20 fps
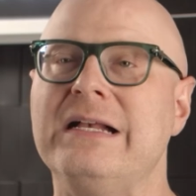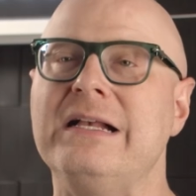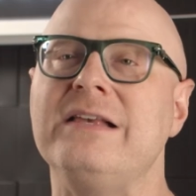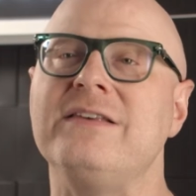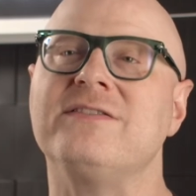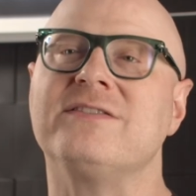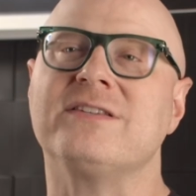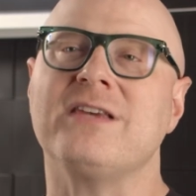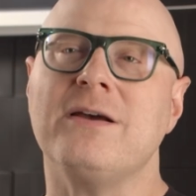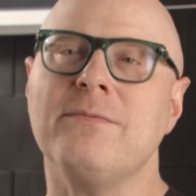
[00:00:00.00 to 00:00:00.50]

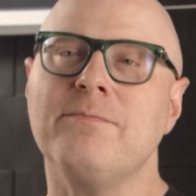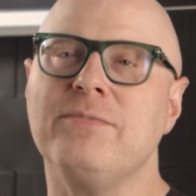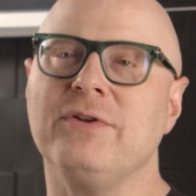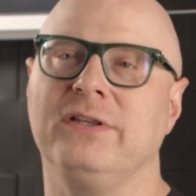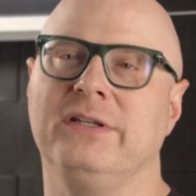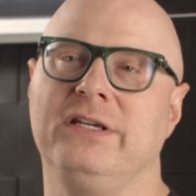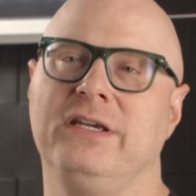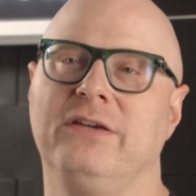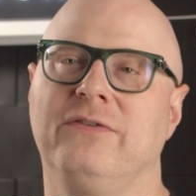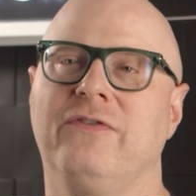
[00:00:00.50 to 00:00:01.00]
Some
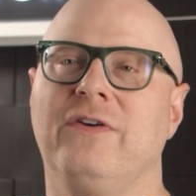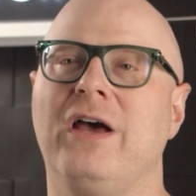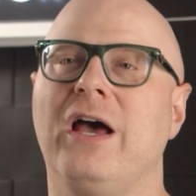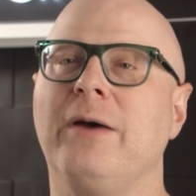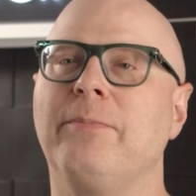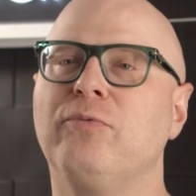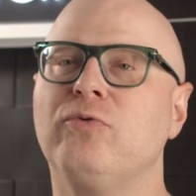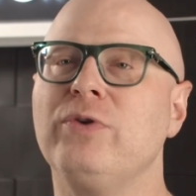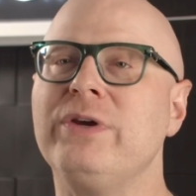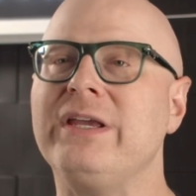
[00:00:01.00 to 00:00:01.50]
believe a
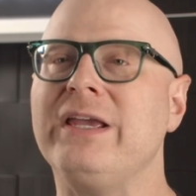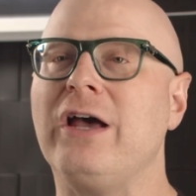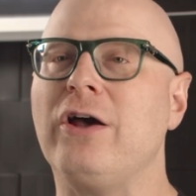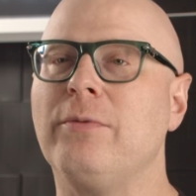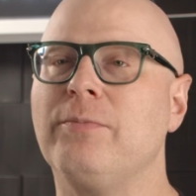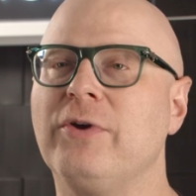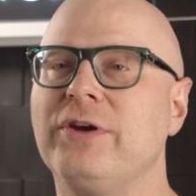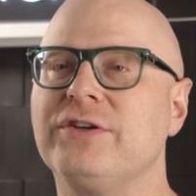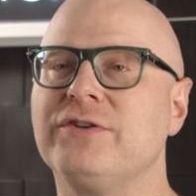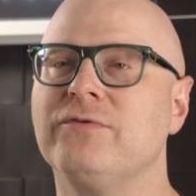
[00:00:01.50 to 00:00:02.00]

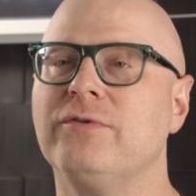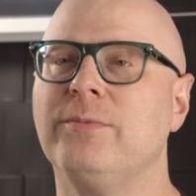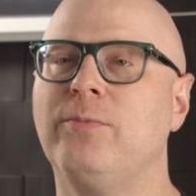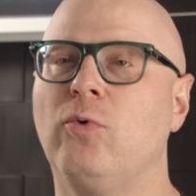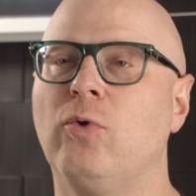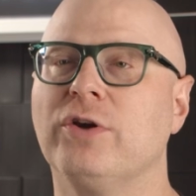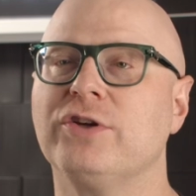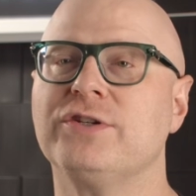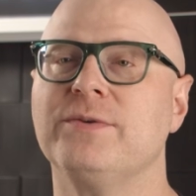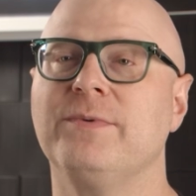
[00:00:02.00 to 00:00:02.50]
pre-calibration
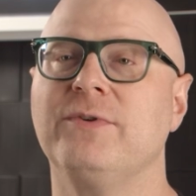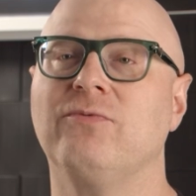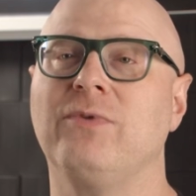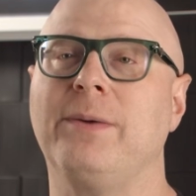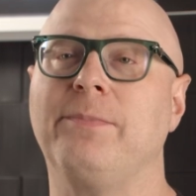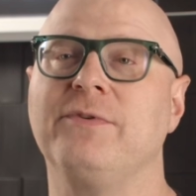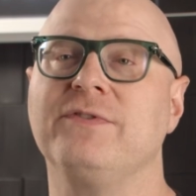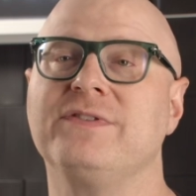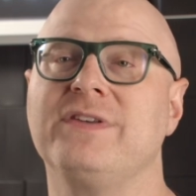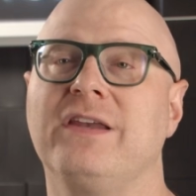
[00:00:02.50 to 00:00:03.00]
report should be
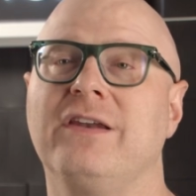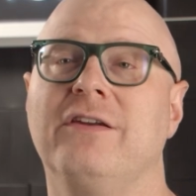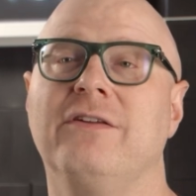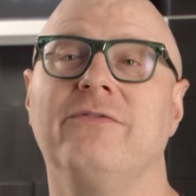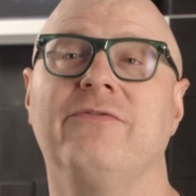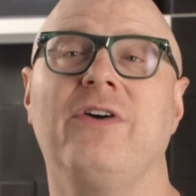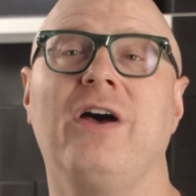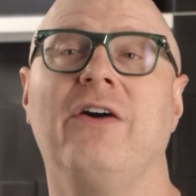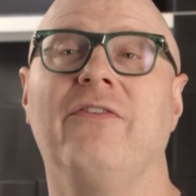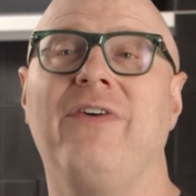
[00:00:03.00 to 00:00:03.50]

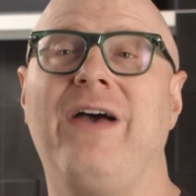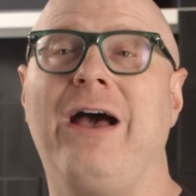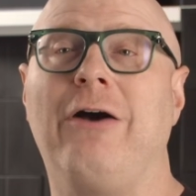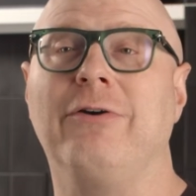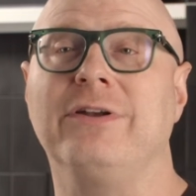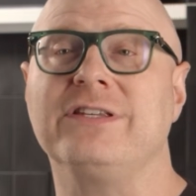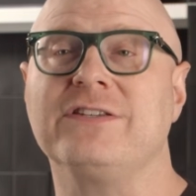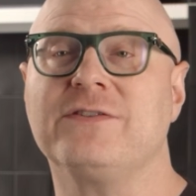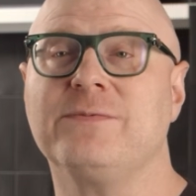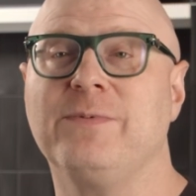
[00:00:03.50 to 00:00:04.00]
representative of how
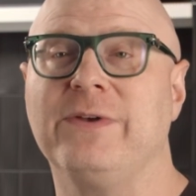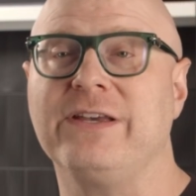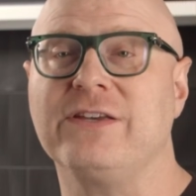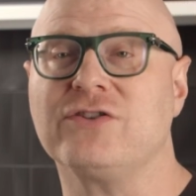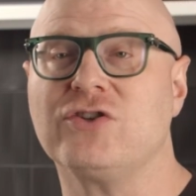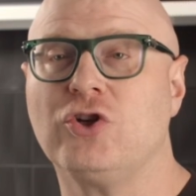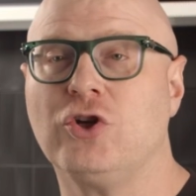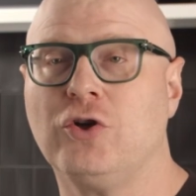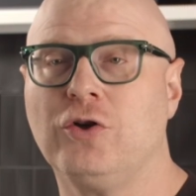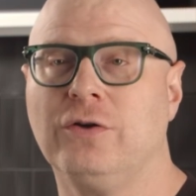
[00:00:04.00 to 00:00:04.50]
a display is
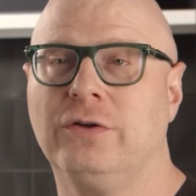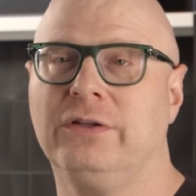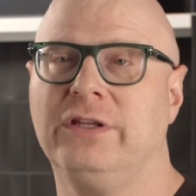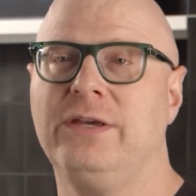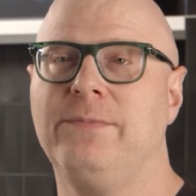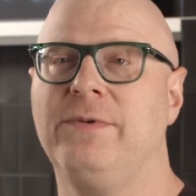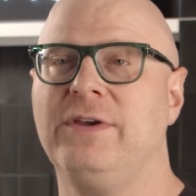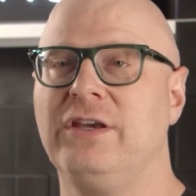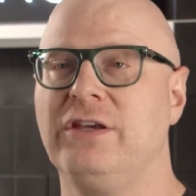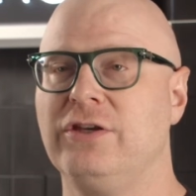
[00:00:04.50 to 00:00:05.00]
currently
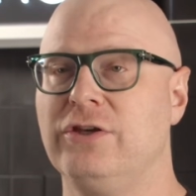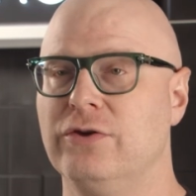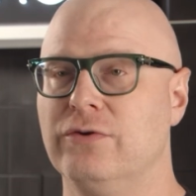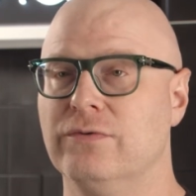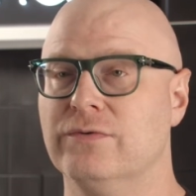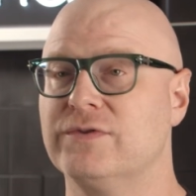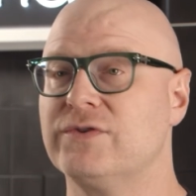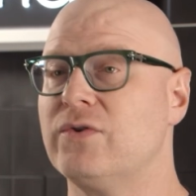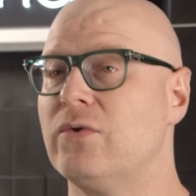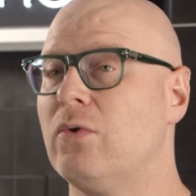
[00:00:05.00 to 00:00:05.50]
being
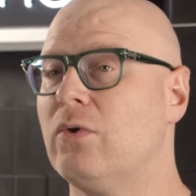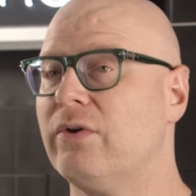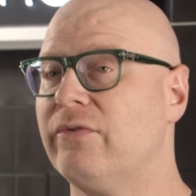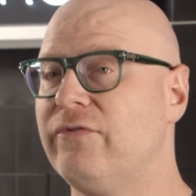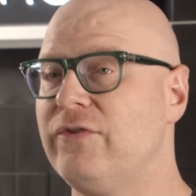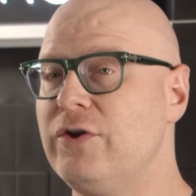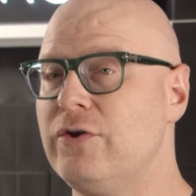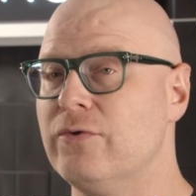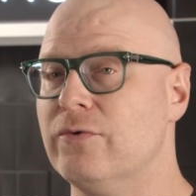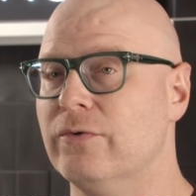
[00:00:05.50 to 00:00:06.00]
used or
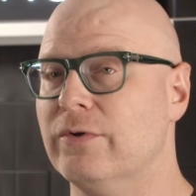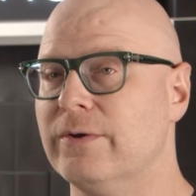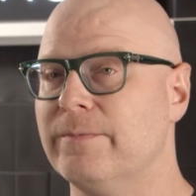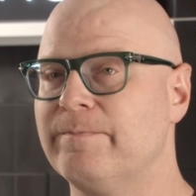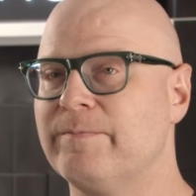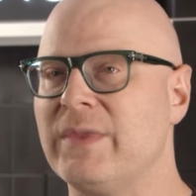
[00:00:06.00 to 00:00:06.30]
viewed.